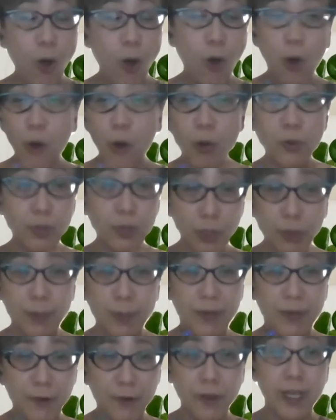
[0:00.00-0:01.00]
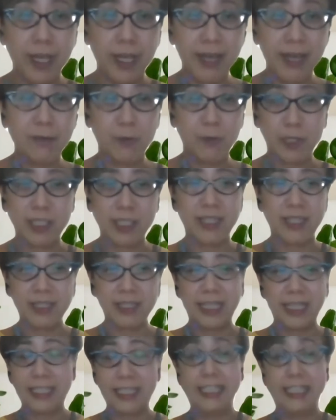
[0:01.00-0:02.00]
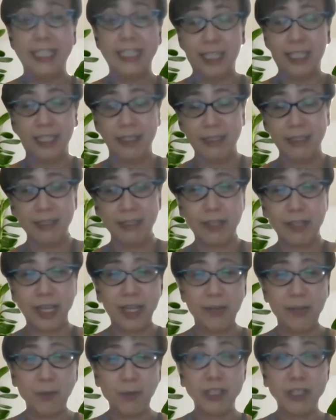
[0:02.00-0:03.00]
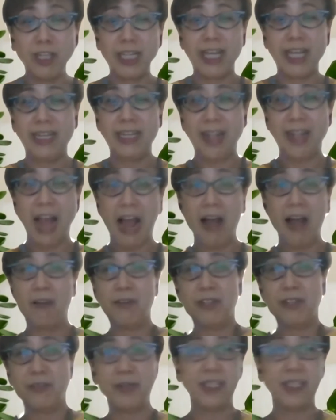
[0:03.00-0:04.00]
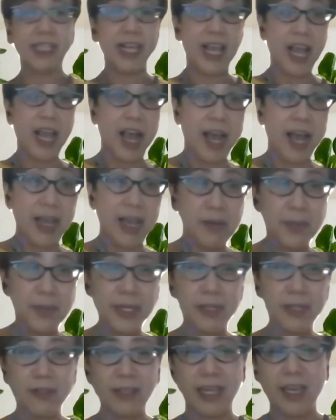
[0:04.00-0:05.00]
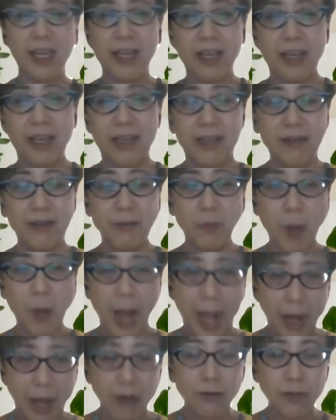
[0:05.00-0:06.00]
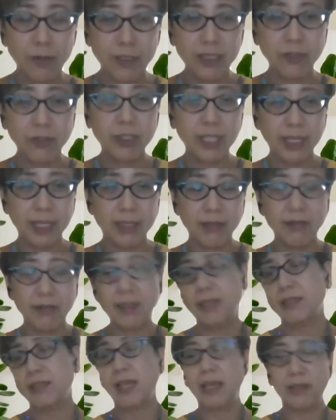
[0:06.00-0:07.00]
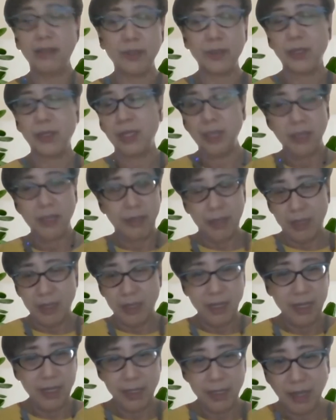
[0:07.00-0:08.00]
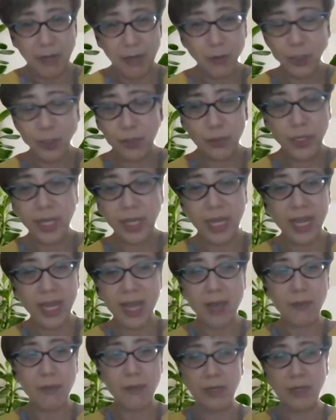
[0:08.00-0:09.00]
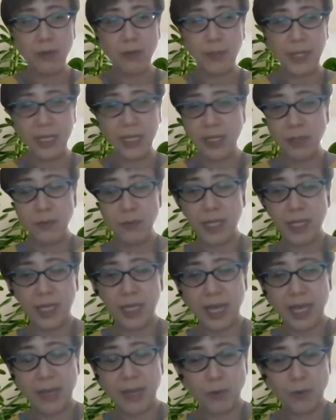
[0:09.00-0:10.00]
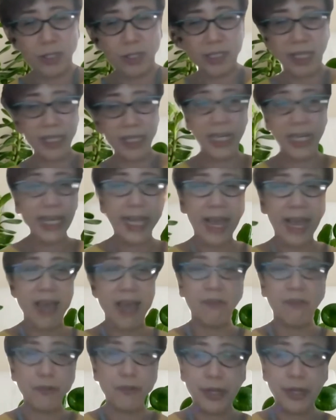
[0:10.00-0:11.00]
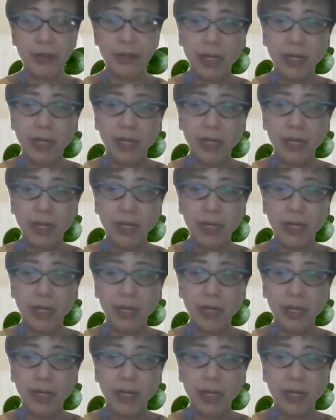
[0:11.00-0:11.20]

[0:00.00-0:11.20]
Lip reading: Also before AI was sexy, yeah. Okay, it was not like now, you know, when you say AI, everybody go like, wow, it's so sexy. Right? Okay, no. I was doing AI when nobody knew what AI was. I didn't care for it.